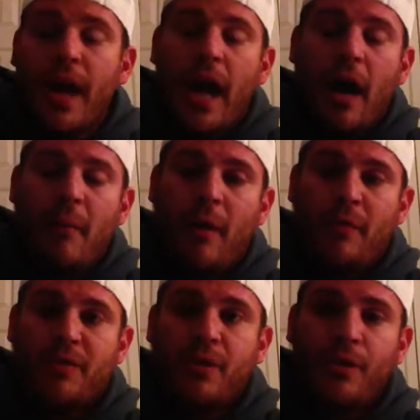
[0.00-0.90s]
um, about
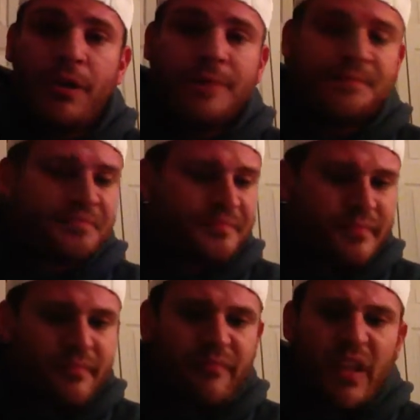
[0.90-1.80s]
what's going on.
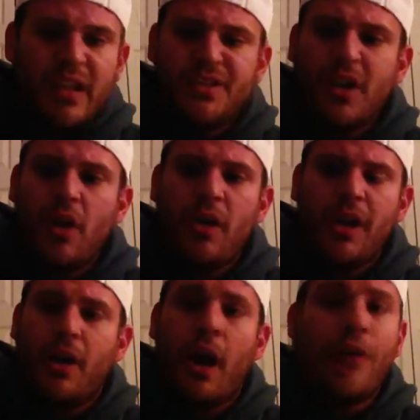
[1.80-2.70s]
So
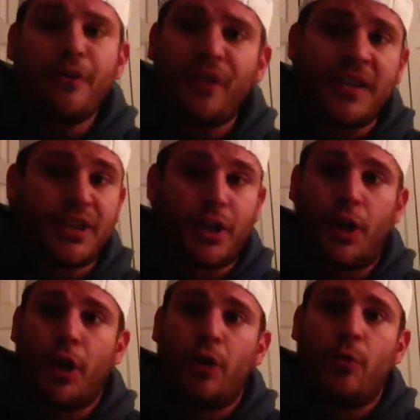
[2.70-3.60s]
you know, other things
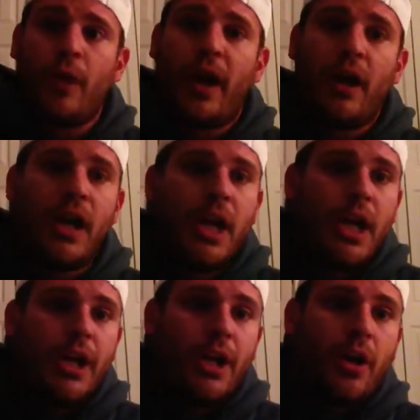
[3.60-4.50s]
occur where
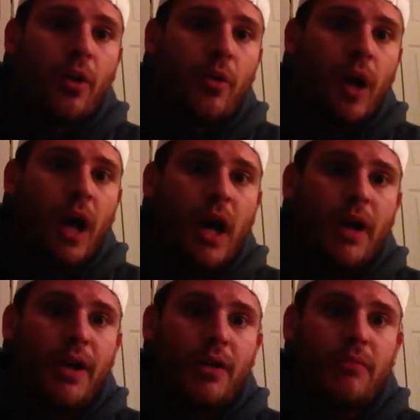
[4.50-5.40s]
you know, uh,
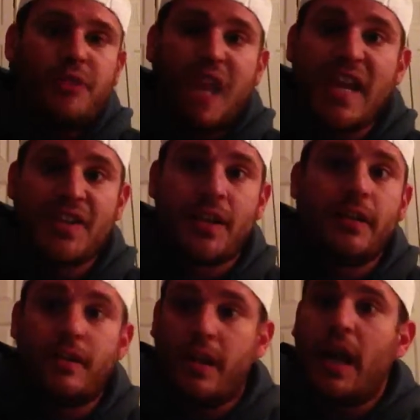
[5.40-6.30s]
you know,
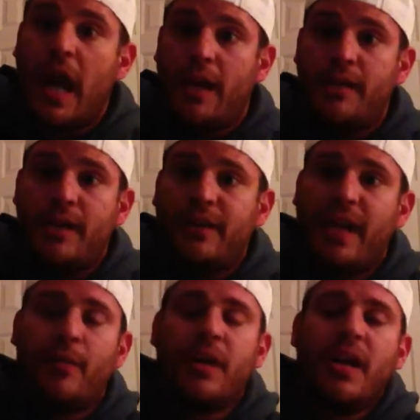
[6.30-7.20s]
Jason, the guy, David
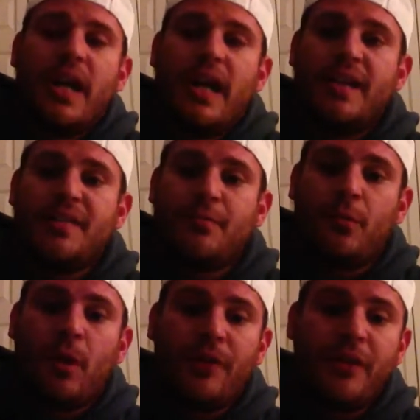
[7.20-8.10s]
Lambert, his
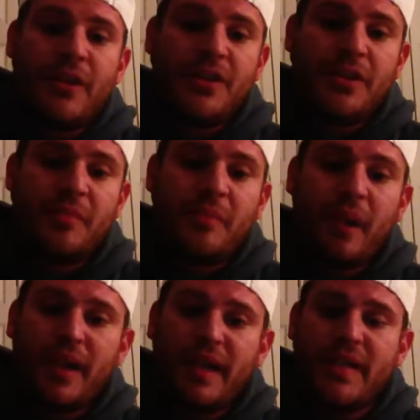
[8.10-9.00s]
one of his good
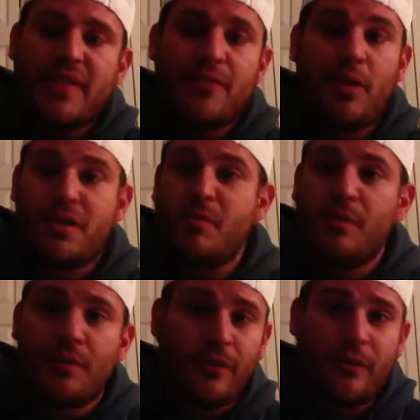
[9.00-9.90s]
buddies wants to
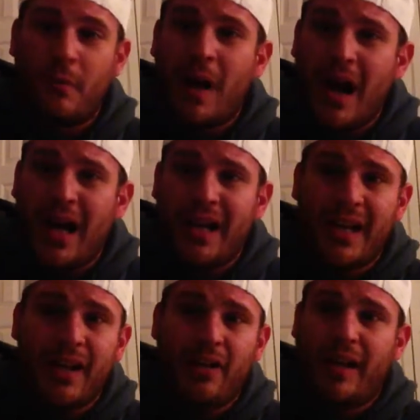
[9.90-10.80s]
move to Vermont.
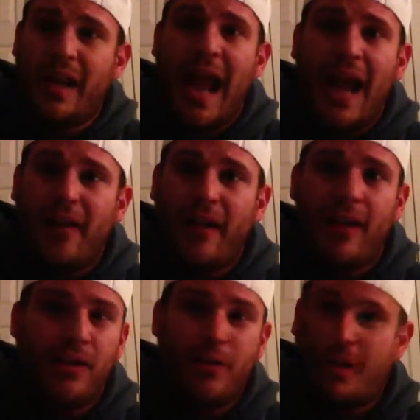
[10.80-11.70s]
You know, get out of there
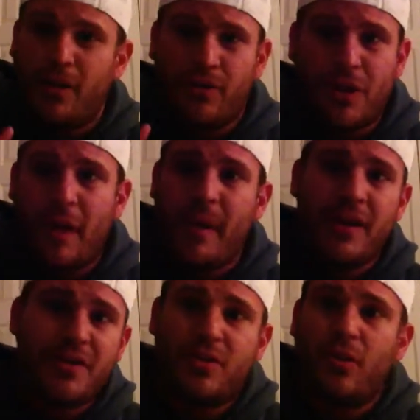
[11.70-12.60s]
and you know, drop out
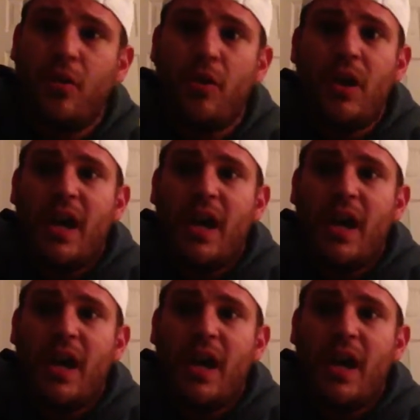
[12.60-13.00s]
of school.